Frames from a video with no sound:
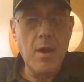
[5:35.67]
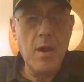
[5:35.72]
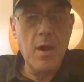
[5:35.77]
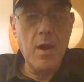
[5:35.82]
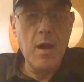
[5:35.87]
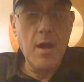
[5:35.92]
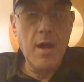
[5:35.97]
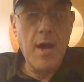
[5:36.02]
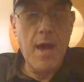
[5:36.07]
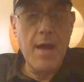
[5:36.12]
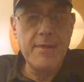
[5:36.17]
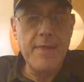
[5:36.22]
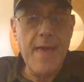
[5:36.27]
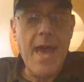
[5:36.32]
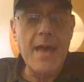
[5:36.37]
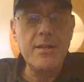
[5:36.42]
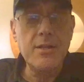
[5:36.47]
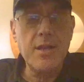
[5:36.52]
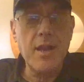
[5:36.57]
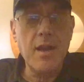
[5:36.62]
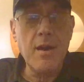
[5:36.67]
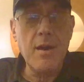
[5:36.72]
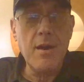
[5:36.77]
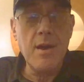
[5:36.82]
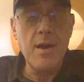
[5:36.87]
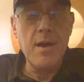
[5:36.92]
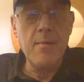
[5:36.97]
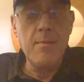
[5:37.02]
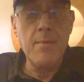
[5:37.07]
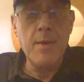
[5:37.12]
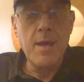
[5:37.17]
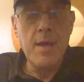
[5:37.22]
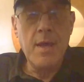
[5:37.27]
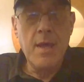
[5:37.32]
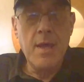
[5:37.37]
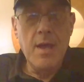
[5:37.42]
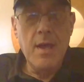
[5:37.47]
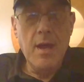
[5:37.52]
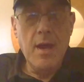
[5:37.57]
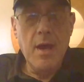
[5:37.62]
uh, at that time,
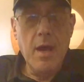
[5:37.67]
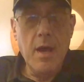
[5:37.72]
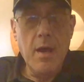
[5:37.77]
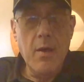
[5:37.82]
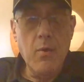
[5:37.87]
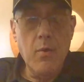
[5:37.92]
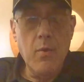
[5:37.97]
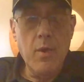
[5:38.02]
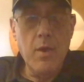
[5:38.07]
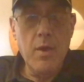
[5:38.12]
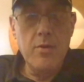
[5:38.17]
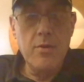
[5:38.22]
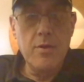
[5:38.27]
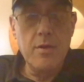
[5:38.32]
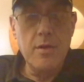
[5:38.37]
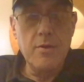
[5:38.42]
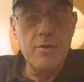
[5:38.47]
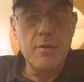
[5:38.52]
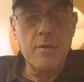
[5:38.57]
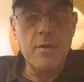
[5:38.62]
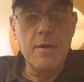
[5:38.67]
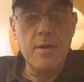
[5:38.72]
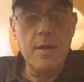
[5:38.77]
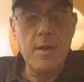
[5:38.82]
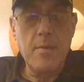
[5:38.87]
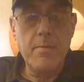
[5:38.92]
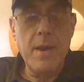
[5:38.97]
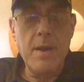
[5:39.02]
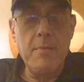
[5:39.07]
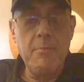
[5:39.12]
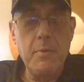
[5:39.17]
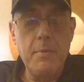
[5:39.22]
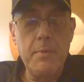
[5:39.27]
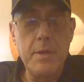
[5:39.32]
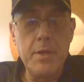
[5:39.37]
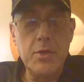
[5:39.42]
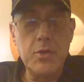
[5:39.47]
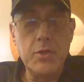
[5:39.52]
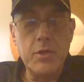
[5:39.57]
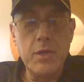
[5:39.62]
uh, during the Obama
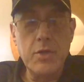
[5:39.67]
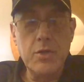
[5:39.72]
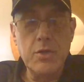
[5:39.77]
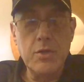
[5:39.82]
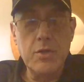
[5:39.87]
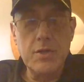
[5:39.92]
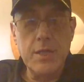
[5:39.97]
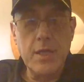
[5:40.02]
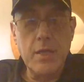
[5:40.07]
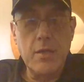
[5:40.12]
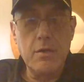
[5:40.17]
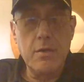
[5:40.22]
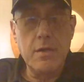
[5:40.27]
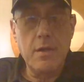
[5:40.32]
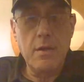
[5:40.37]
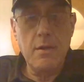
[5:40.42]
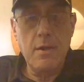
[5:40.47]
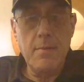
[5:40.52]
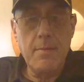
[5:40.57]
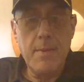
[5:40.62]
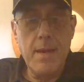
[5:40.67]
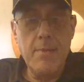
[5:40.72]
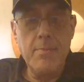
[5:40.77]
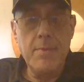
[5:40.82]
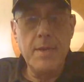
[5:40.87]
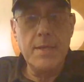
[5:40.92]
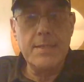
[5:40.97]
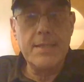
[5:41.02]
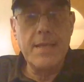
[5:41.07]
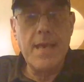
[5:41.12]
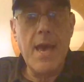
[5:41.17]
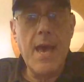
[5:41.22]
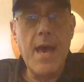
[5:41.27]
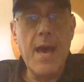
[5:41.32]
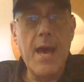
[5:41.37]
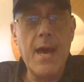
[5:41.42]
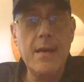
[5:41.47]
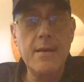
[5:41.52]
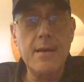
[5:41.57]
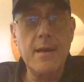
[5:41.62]
administration, Secretary Mabus
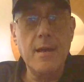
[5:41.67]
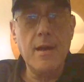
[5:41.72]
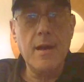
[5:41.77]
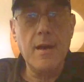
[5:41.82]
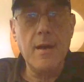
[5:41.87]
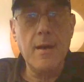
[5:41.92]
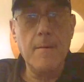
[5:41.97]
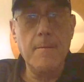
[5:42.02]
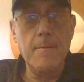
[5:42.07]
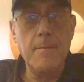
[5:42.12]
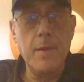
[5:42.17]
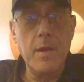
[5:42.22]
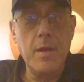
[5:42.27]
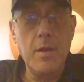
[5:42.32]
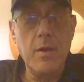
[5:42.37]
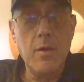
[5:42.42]
had um,